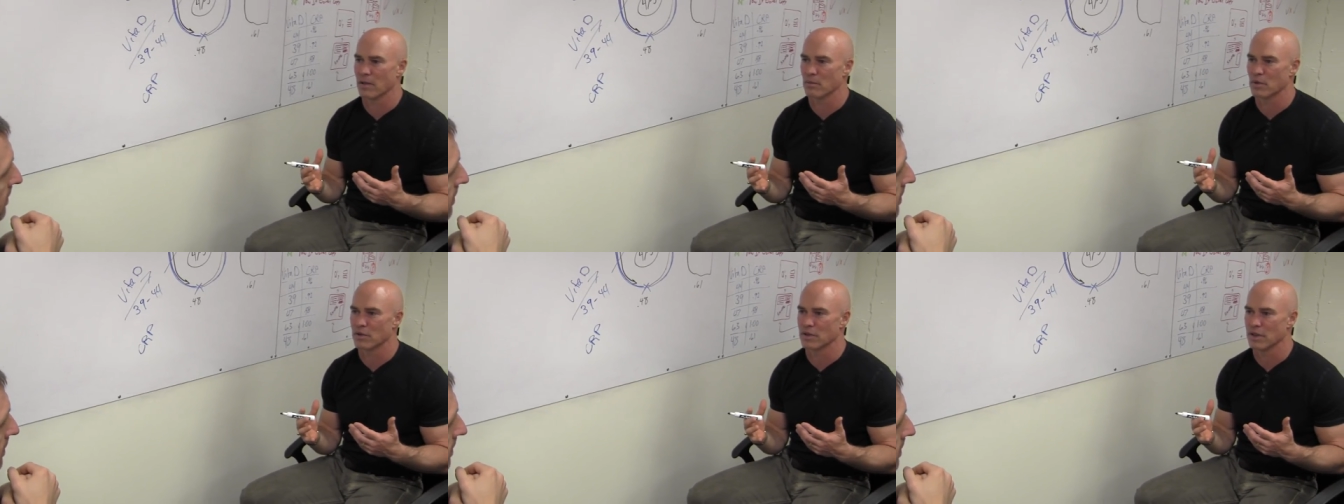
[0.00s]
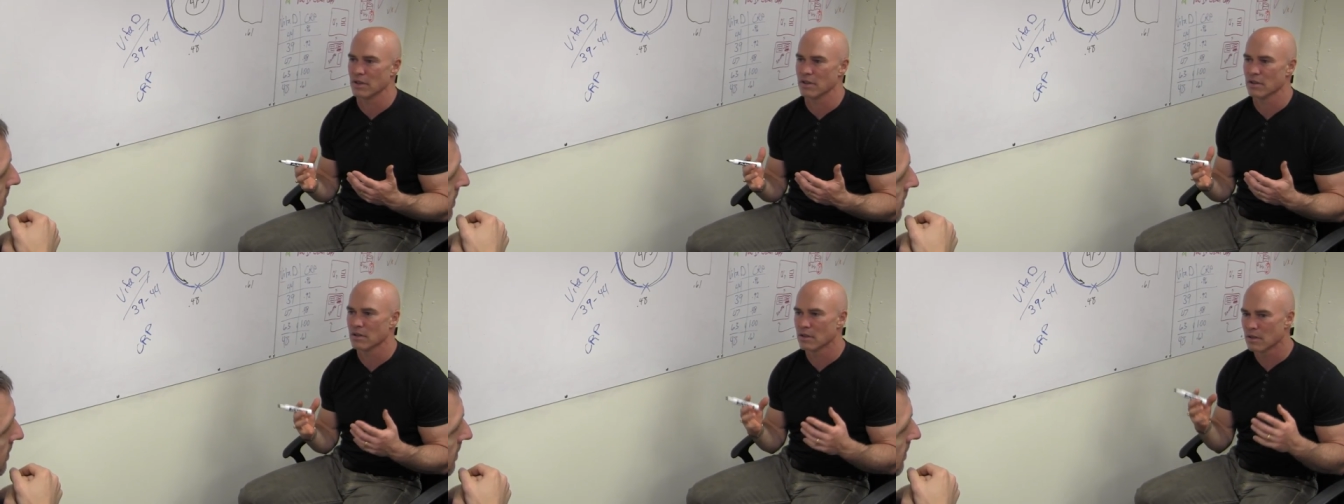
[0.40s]
vitamin D,
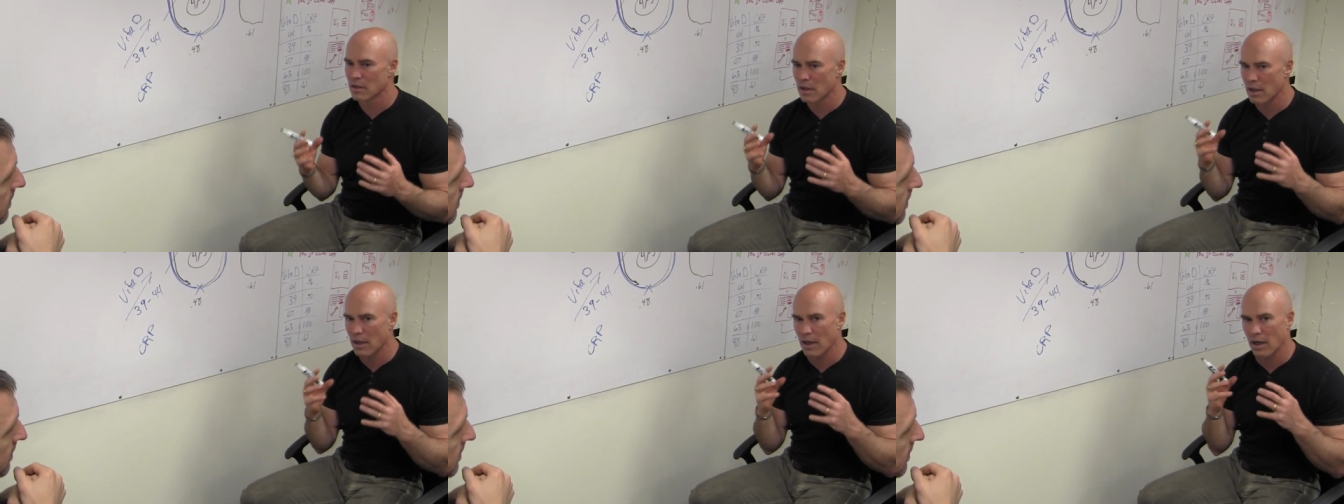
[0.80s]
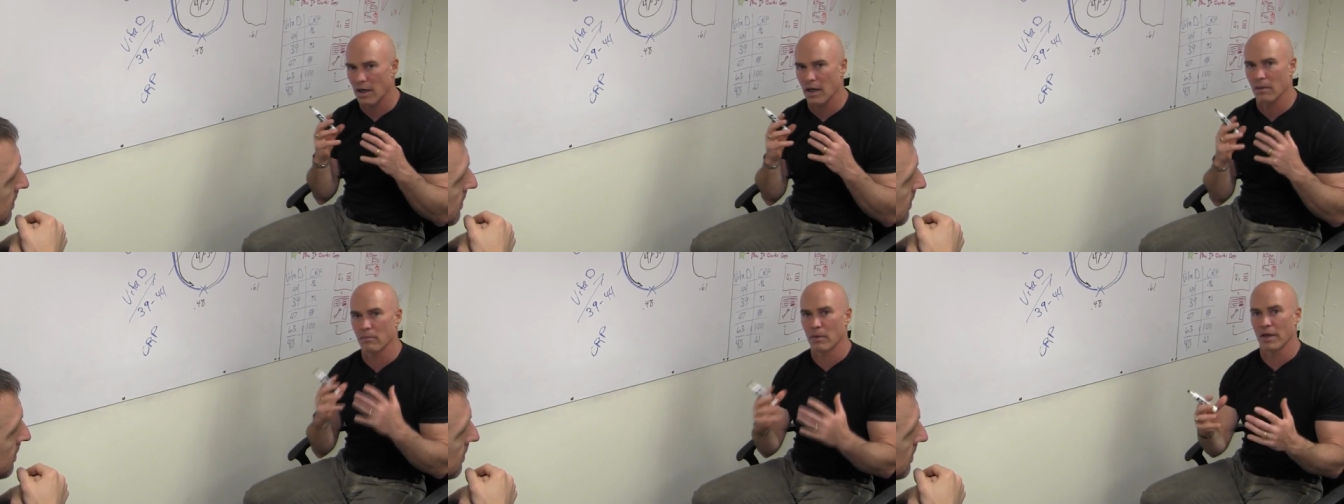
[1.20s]

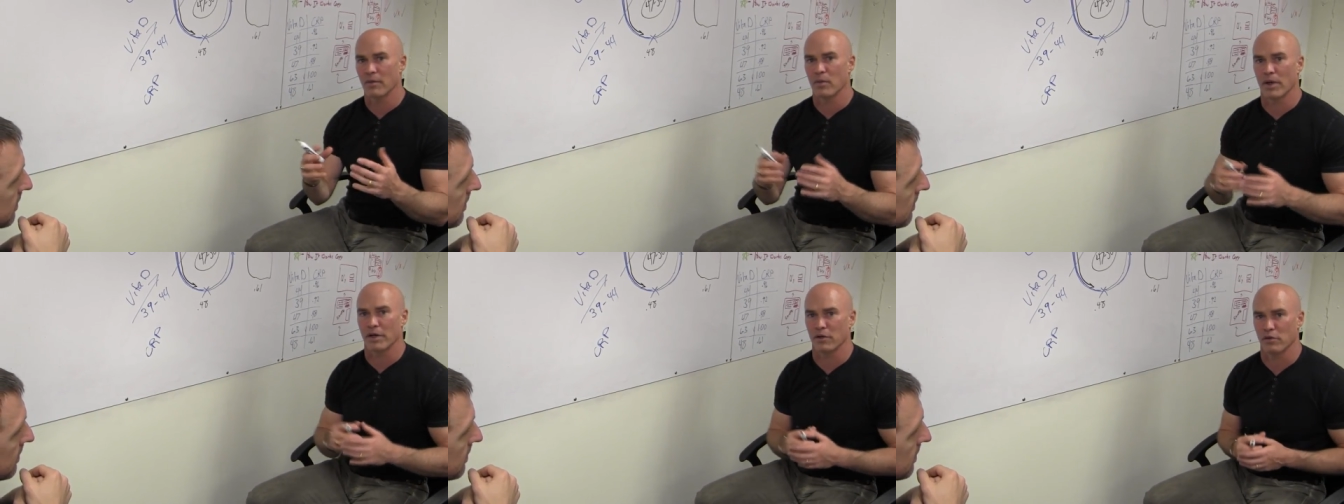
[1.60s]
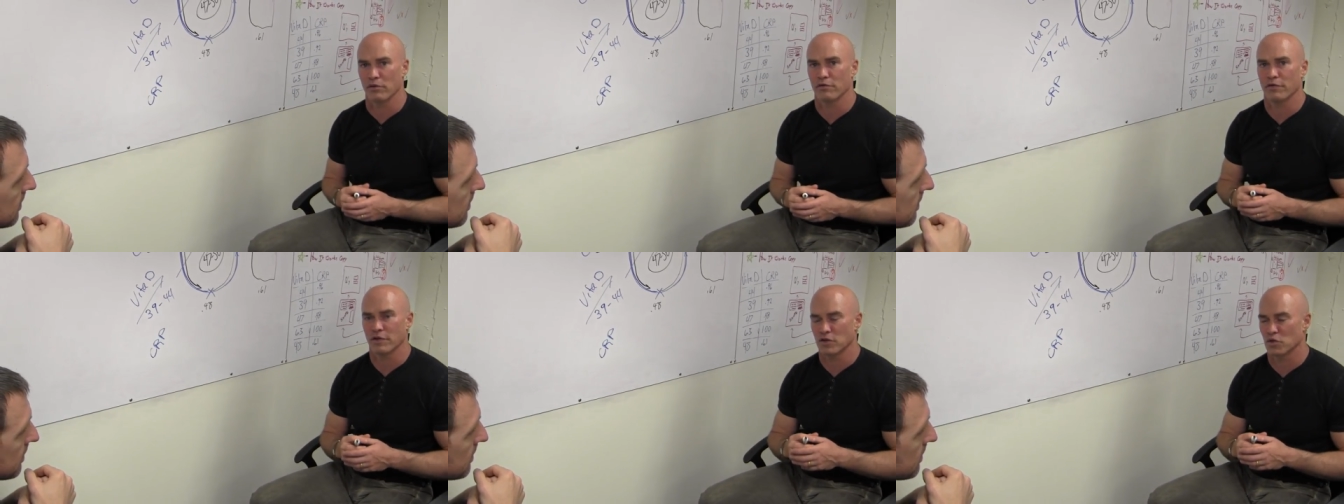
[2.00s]
uh, my regular
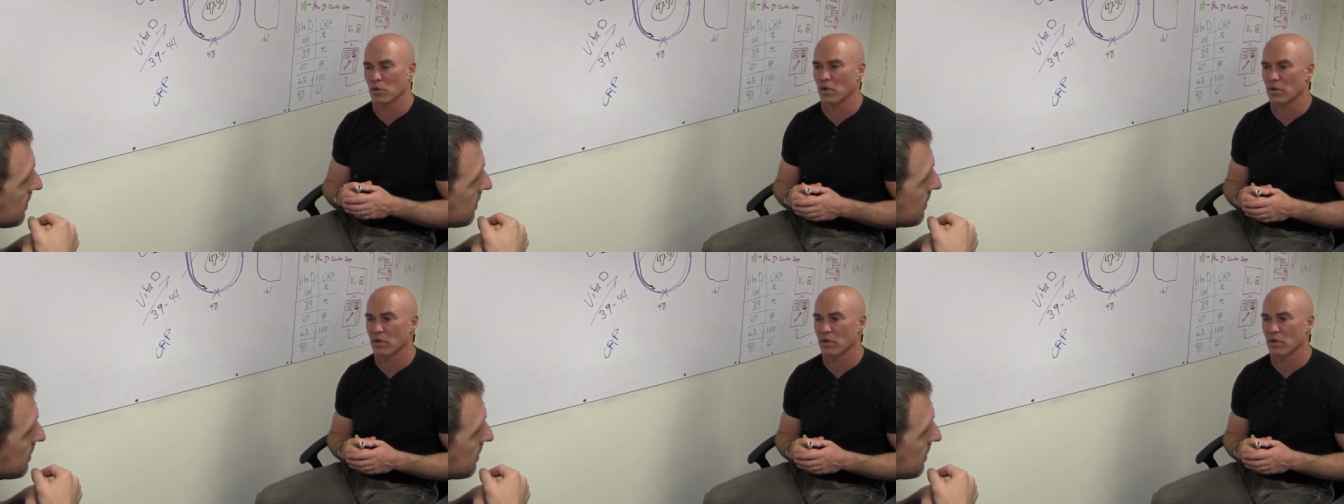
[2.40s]
fish